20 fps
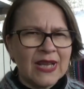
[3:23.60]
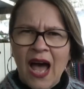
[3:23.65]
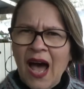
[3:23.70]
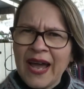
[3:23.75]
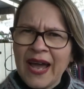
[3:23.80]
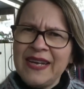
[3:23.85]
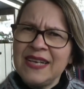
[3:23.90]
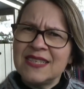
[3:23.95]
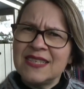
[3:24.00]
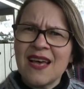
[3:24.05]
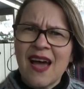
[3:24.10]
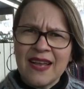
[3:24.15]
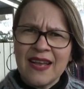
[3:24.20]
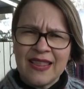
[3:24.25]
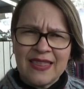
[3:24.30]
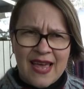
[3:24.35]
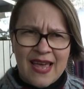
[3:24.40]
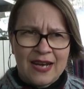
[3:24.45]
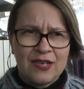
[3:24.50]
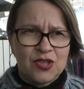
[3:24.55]
I
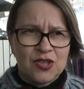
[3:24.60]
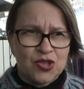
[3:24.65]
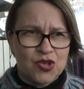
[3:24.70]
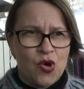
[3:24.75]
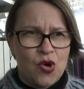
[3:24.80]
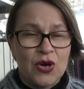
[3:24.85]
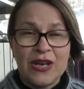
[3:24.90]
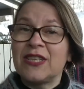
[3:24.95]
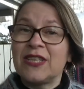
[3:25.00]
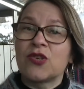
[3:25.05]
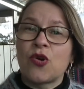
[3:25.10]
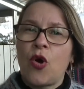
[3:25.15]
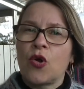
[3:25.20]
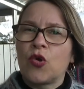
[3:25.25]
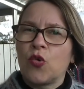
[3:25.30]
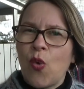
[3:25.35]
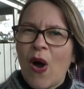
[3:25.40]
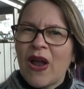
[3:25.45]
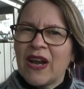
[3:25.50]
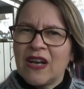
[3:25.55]
designed that shawl. It's called
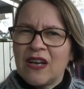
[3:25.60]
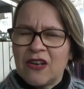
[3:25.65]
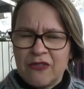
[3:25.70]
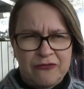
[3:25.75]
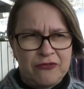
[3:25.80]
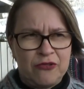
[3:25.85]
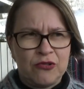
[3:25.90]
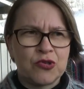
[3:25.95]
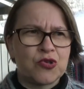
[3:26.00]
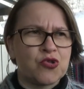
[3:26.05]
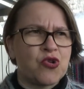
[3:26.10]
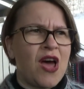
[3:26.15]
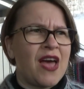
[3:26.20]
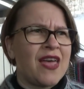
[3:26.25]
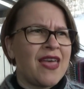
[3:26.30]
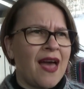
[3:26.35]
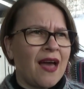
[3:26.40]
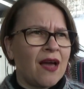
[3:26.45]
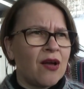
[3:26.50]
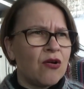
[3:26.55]
Wonderful
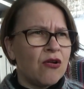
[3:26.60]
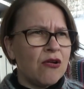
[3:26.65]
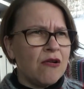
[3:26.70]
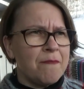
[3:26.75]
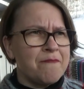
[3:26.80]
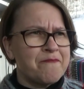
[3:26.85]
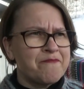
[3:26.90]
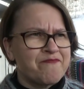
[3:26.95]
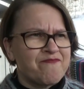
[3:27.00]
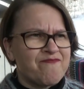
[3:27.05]
Triangle.